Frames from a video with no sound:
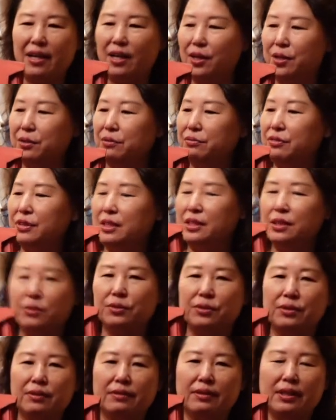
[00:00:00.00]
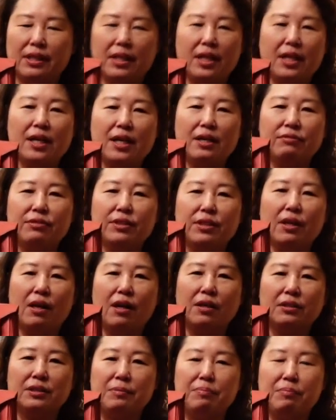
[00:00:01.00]
LV, or
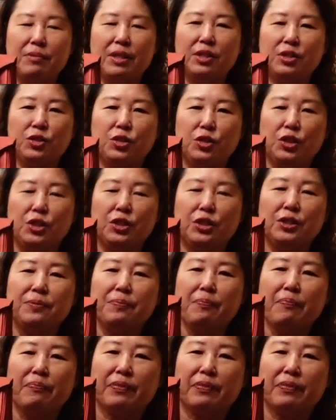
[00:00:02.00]
all the major